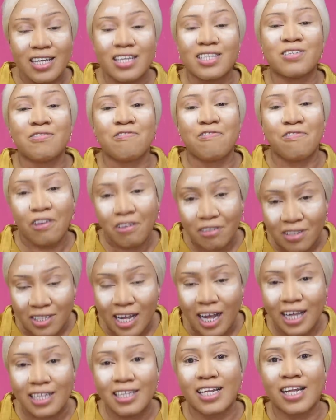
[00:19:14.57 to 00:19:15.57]
it's
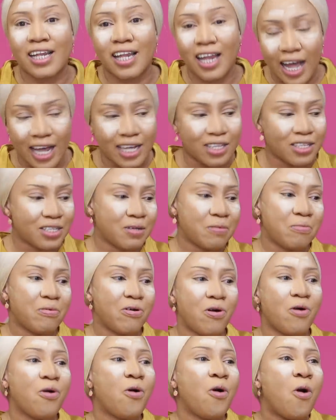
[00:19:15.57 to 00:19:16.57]
filtered light.
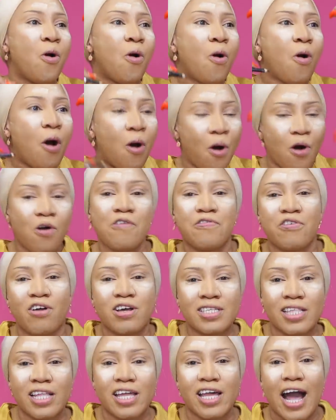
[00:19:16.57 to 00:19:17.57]
But
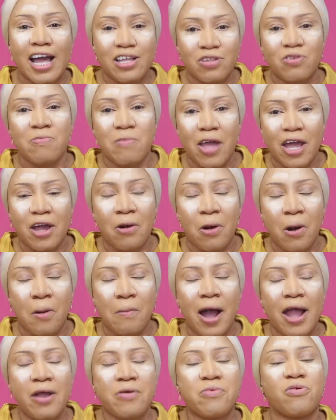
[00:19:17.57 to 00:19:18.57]
obviously, I do
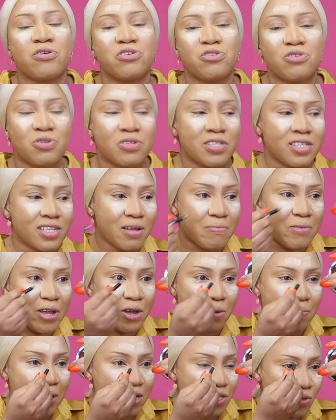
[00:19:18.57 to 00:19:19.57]
makeup. I want you to see the
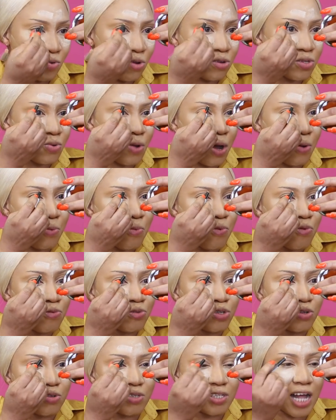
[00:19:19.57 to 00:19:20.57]
makeup as well, so I
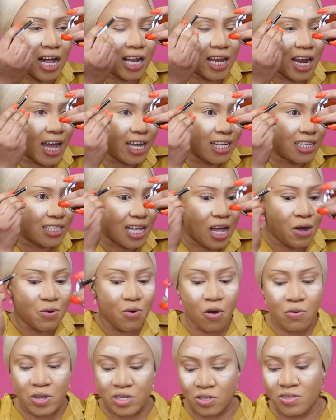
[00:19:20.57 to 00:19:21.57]
won't use that light. I
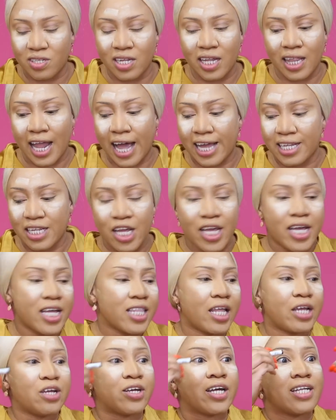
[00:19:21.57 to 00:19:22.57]
will always use the light
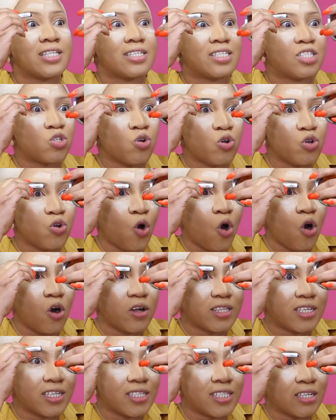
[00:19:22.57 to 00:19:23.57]
that can show you
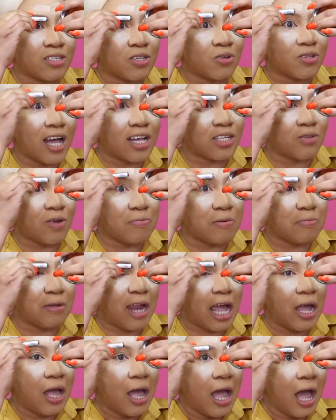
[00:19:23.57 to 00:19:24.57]
all details. So that's why
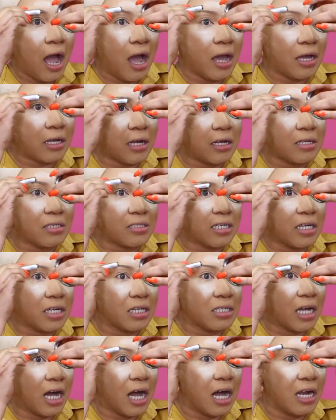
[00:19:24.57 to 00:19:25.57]
people are like, I can
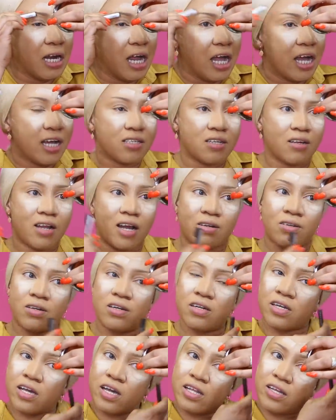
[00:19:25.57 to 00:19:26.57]
see that lace. Like,
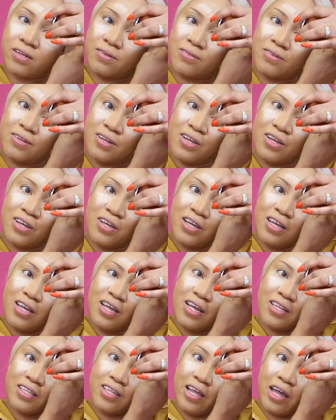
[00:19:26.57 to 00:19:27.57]
okay,
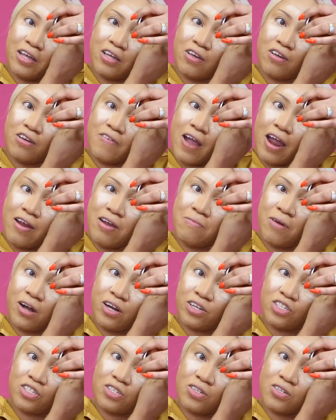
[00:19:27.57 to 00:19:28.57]
thank you very
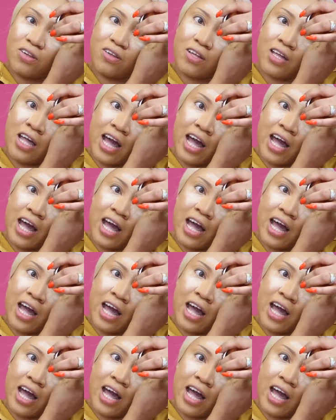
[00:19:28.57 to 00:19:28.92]
much. So